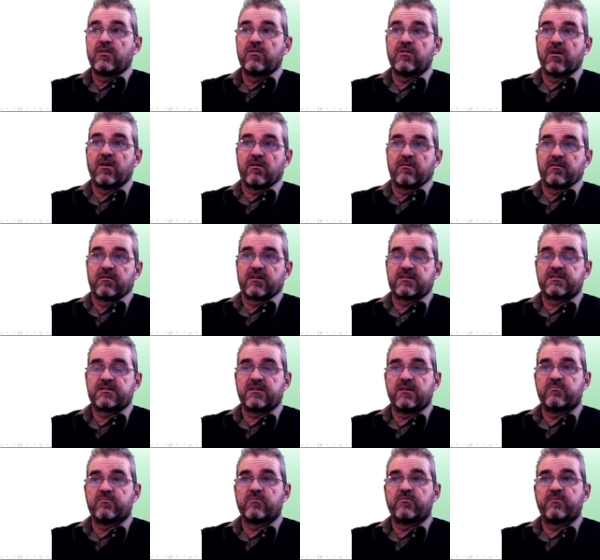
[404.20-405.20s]
The other
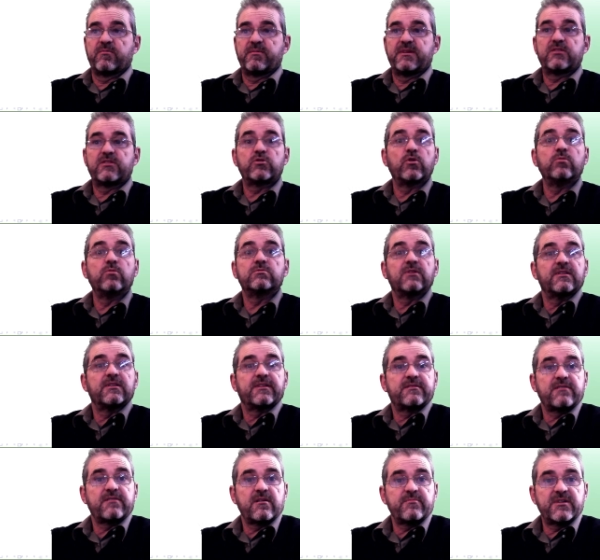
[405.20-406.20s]
extreme would be total
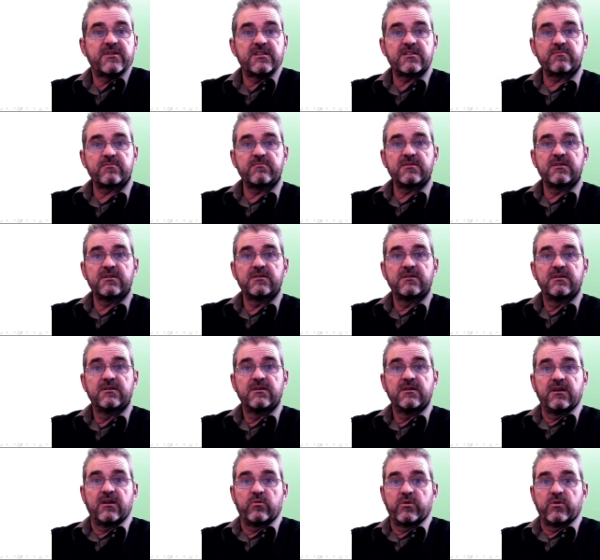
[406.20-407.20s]
determinism,
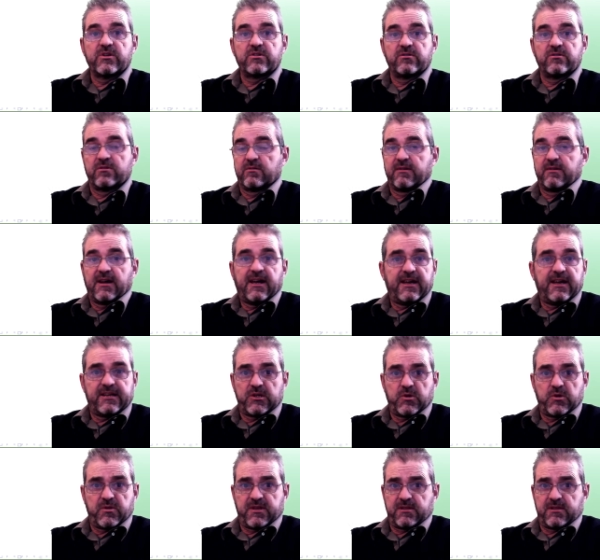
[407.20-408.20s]
in which, you know, I
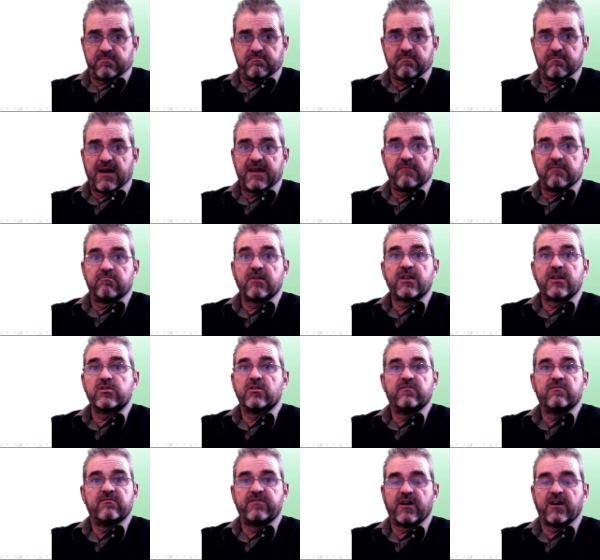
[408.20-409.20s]
know that my
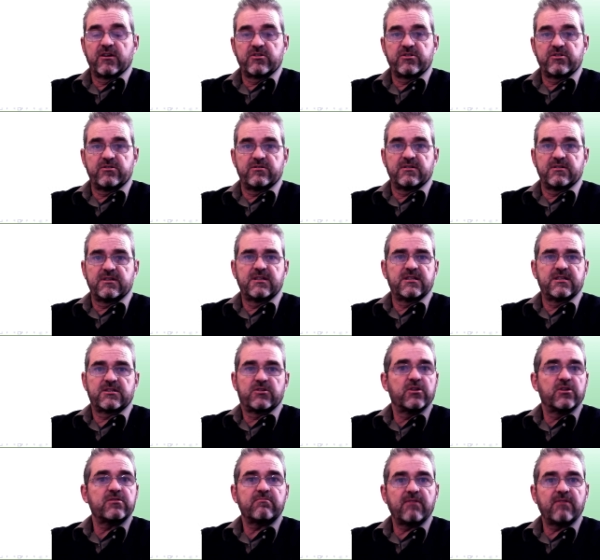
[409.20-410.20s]
random function is
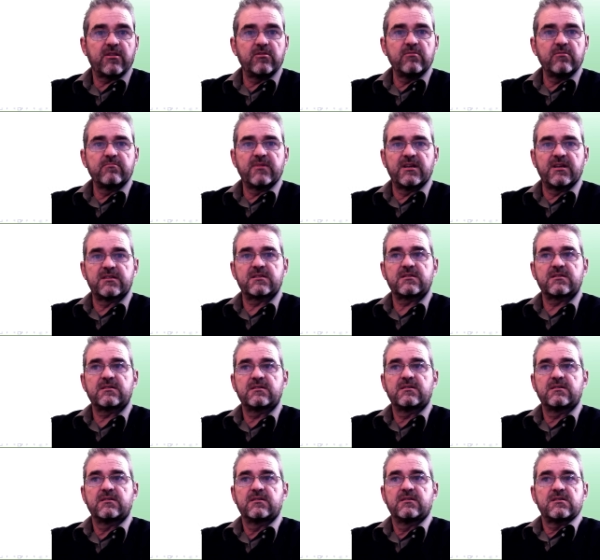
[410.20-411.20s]
not random,
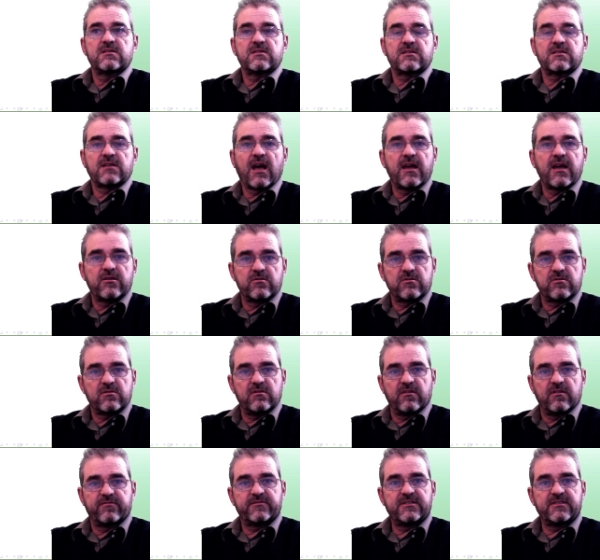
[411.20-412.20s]
it's
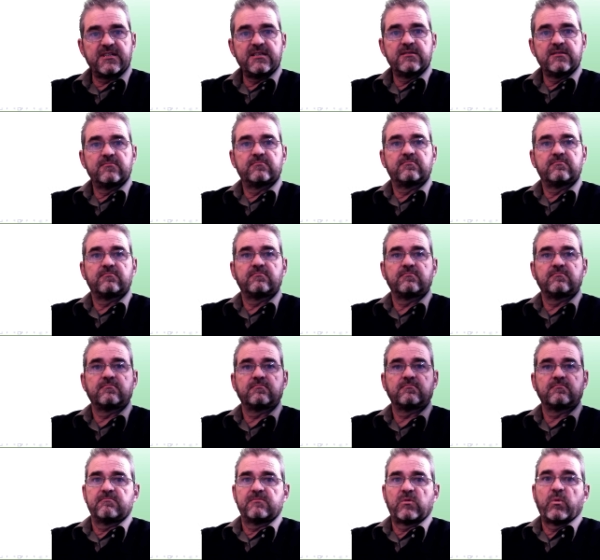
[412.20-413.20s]
sinus of t.
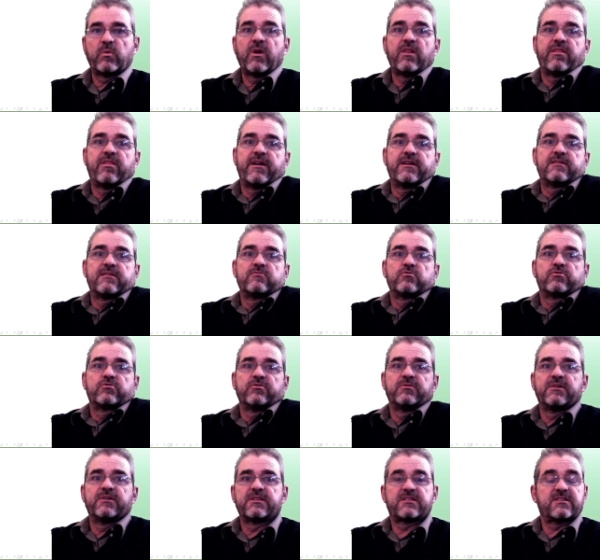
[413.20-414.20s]
Well, then
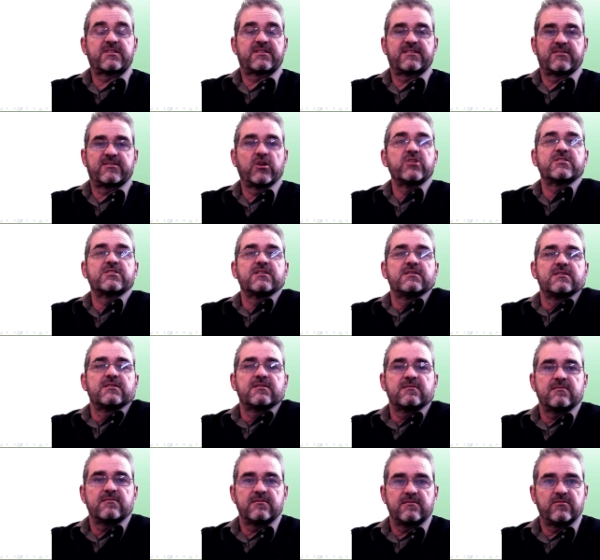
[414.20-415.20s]
also it's
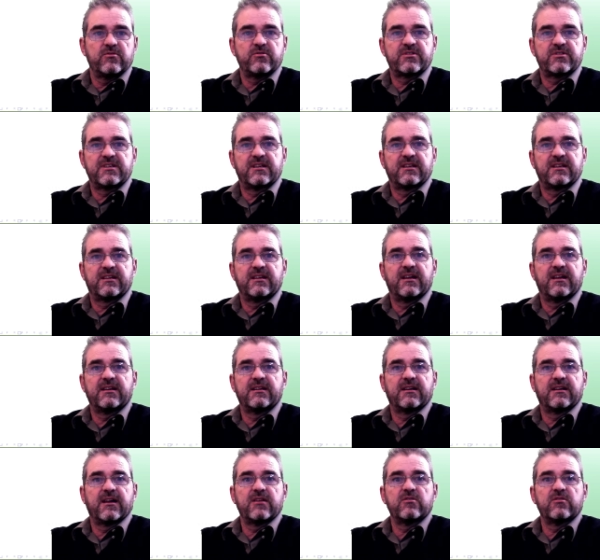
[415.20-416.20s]
nonsense using
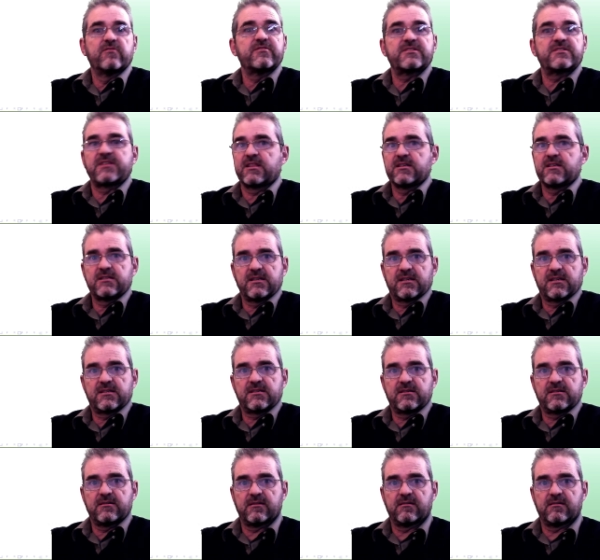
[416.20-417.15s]
any kind of statistics.